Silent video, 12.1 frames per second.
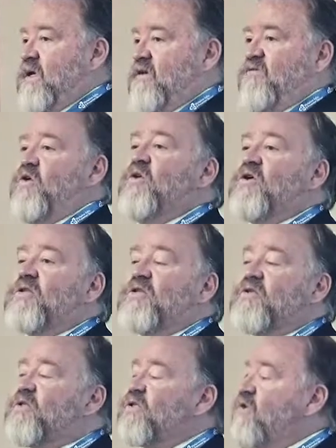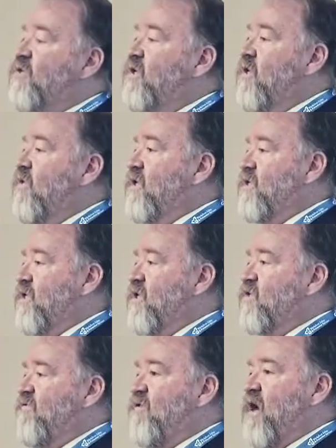If you looked at those 13
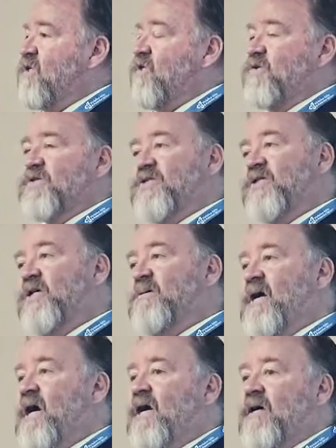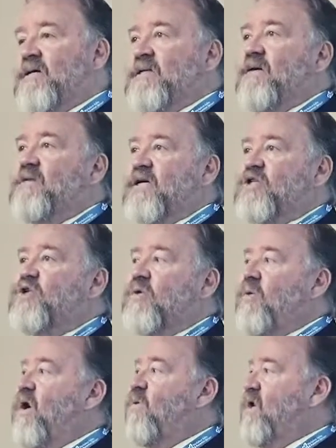organizational factors and said, I'm not sure
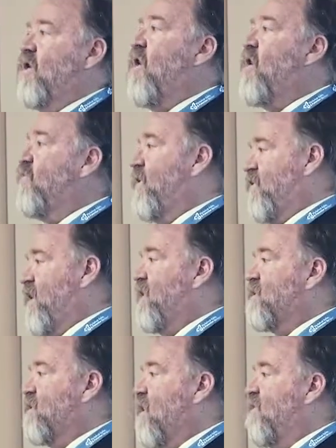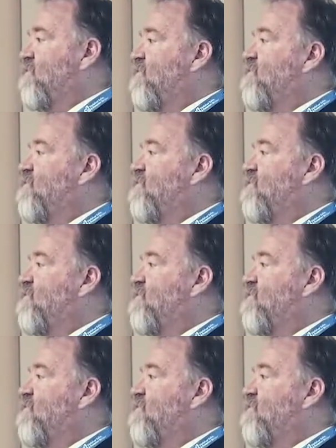where we are with that stuff.